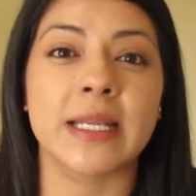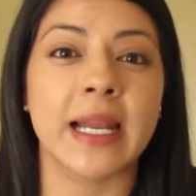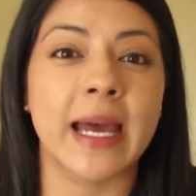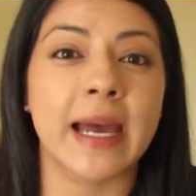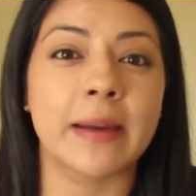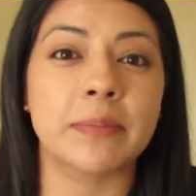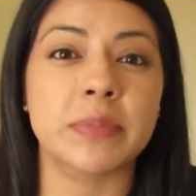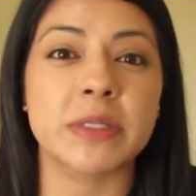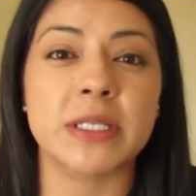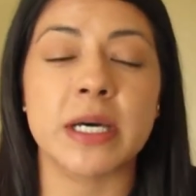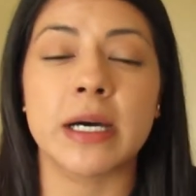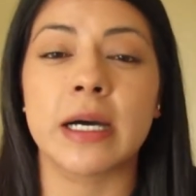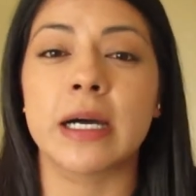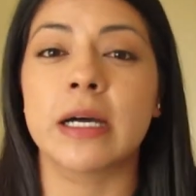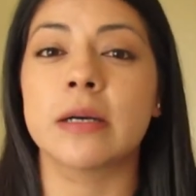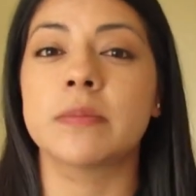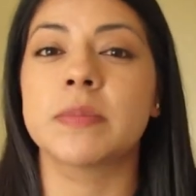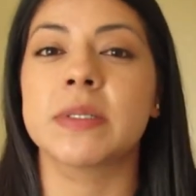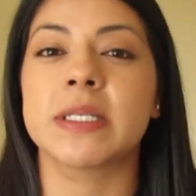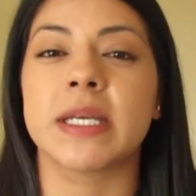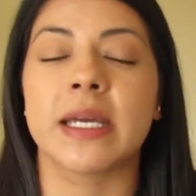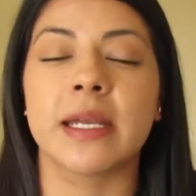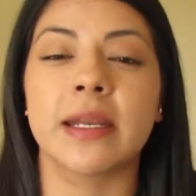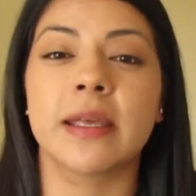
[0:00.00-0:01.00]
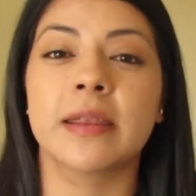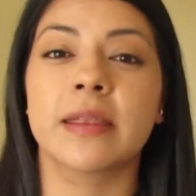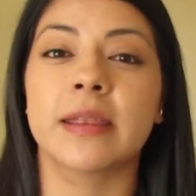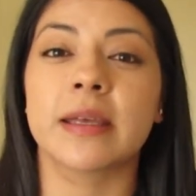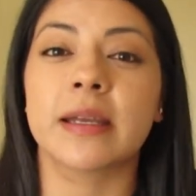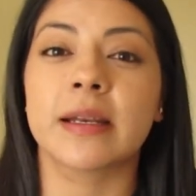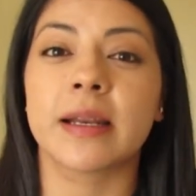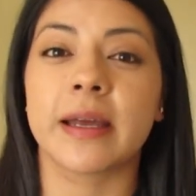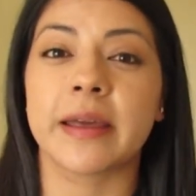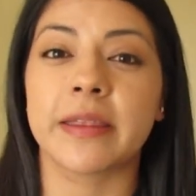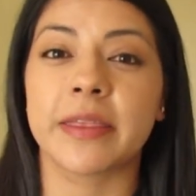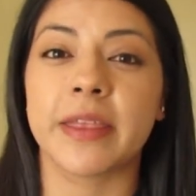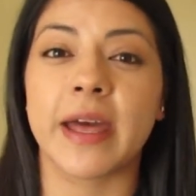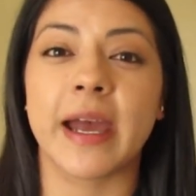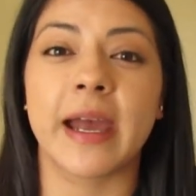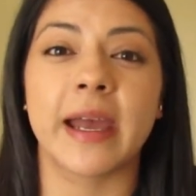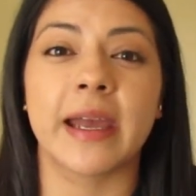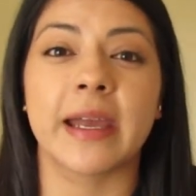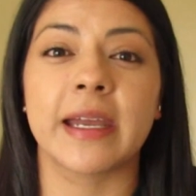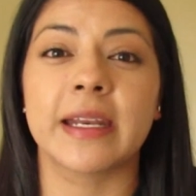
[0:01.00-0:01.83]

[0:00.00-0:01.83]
laptops, anything like that,